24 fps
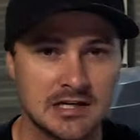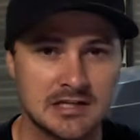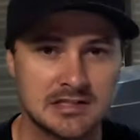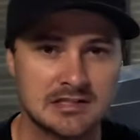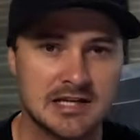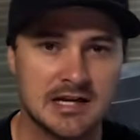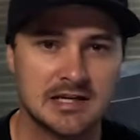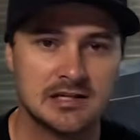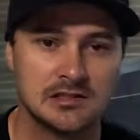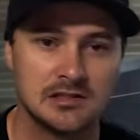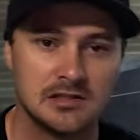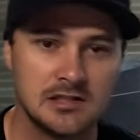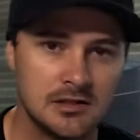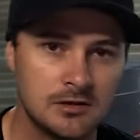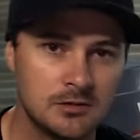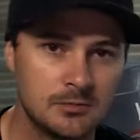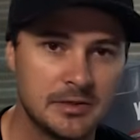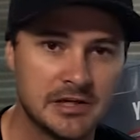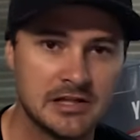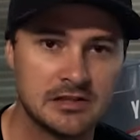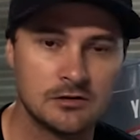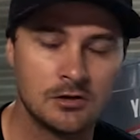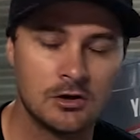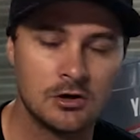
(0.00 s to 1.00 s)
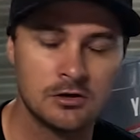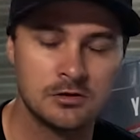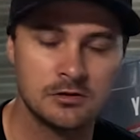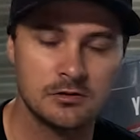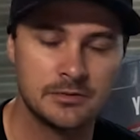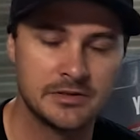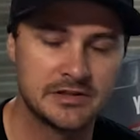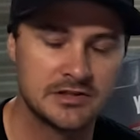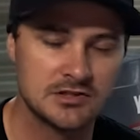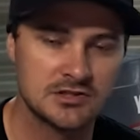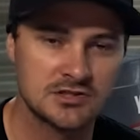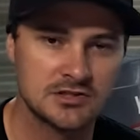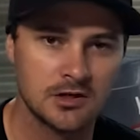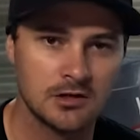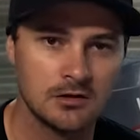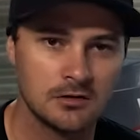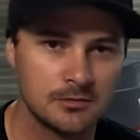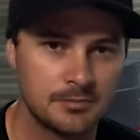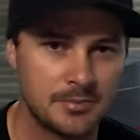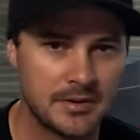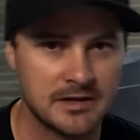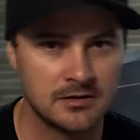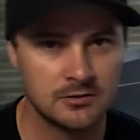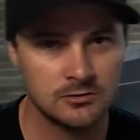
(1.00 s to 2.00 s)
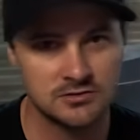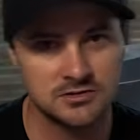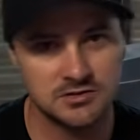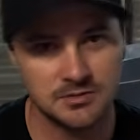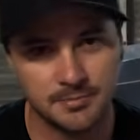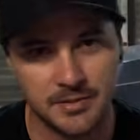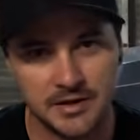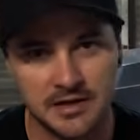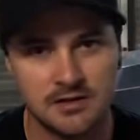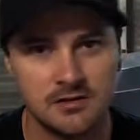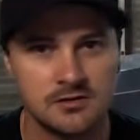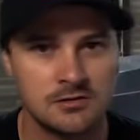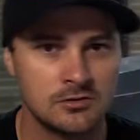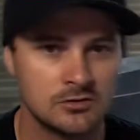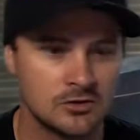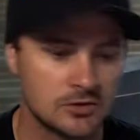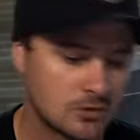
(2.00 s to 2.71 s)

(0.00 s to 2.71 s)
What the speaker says: going to take a little bit longer with your solar panels depending on